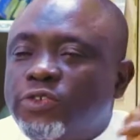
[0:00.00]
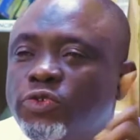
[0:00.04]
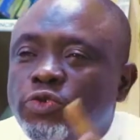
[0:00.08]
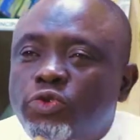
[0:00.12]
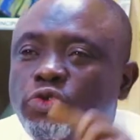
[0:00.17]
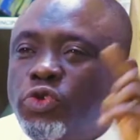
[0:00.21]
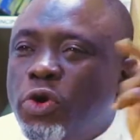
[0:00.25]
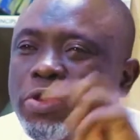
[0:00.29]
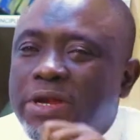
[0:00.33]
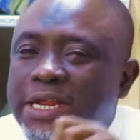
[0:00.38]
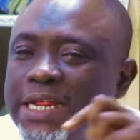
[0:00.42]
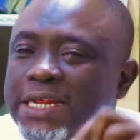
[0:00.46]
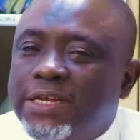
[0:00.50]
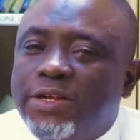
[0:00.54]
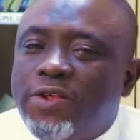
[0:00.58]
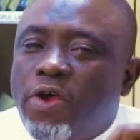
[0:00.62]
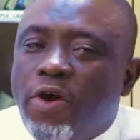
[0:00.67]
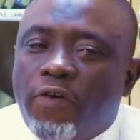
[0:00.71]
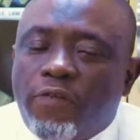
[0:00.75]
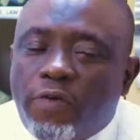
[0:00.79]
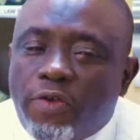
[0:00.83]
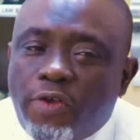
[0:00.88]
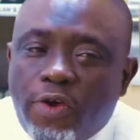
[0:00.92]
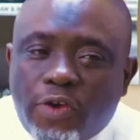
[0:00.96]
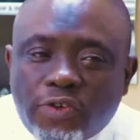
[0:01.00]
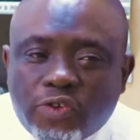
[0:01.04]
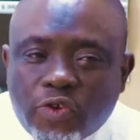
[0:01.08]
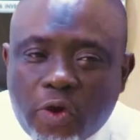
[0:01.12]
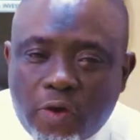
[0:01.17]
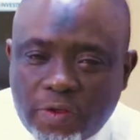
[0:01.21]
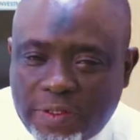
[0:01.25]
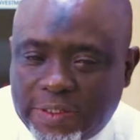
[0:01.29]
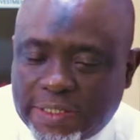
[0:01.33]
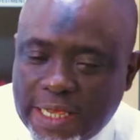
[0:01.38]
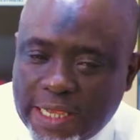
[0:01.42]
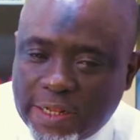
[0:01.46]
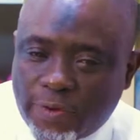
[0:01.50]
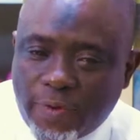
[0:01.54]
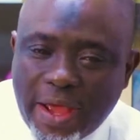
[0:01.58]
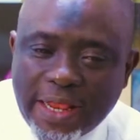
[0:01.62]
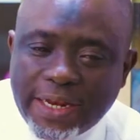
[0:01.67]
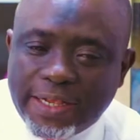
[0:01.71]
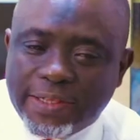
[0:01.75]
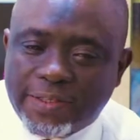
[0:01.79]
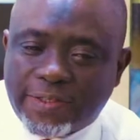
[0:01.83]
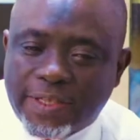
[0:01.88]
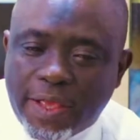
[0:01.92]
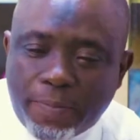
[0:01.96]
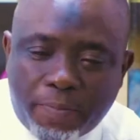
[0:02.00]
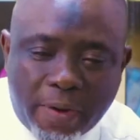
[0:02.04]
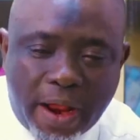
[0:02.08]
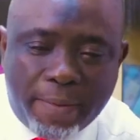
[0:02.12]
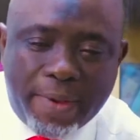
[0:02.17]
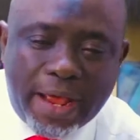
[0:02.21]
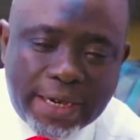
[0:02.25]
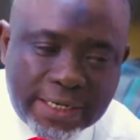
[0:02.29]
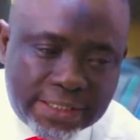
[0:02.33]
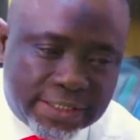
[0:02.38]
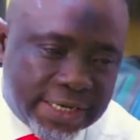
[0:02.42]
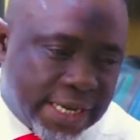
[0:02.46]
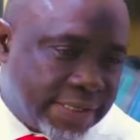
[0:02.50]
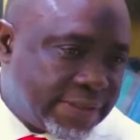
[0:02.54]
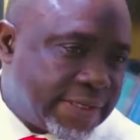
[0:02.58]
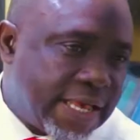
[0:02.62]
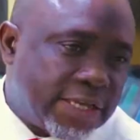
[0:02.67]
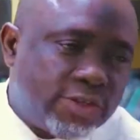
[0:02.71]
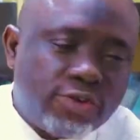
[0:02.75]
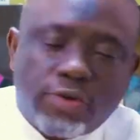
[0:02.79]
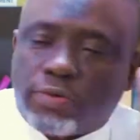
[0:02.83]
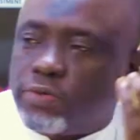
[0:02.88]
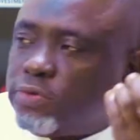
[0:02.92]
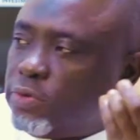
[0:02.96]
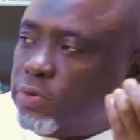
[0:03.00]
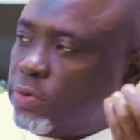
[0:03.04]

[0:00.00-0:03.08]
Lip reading: you don't need governor's consent when it's a primary transaction.